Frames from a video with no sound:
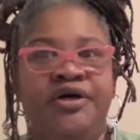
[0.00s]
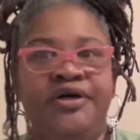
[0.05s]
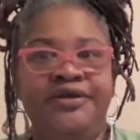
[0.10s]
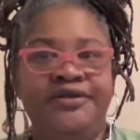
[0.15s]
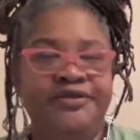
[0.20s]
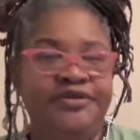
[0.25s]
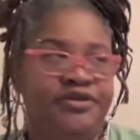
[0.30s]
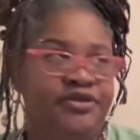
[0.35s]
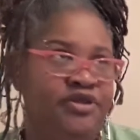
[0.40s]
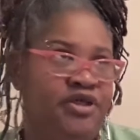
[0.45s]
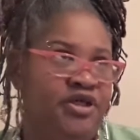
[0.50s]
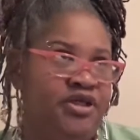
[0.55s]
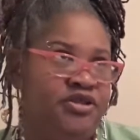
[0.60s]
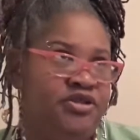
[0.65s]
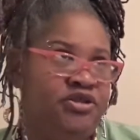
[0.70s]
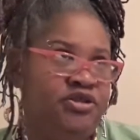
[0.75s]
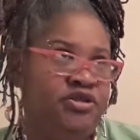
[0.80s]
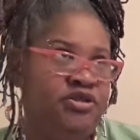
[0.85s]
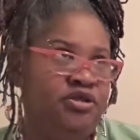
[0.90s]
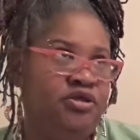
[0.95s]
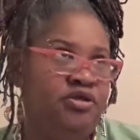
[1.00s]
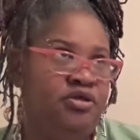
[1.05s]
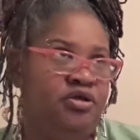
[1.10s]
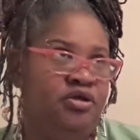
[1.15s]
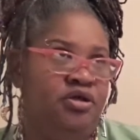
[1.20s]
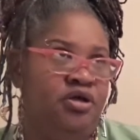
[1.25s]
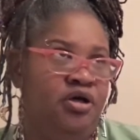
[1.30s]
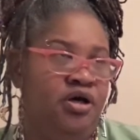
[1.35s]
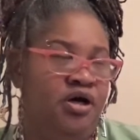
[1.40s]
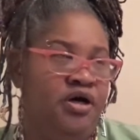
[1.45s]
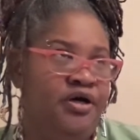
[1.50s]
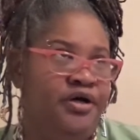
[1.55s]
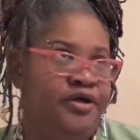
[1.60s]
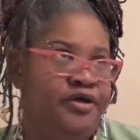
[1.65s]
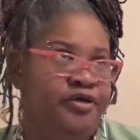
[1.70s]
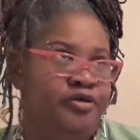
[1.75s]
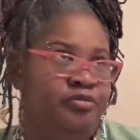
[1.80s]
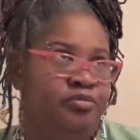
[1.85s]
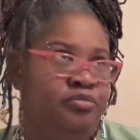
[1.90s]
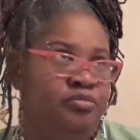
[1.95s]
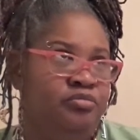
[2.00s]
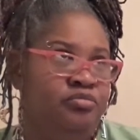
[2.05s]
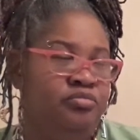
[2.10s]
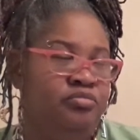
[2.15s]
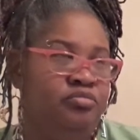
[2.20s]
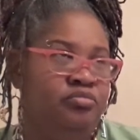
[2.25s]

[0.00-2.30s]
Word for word: since um,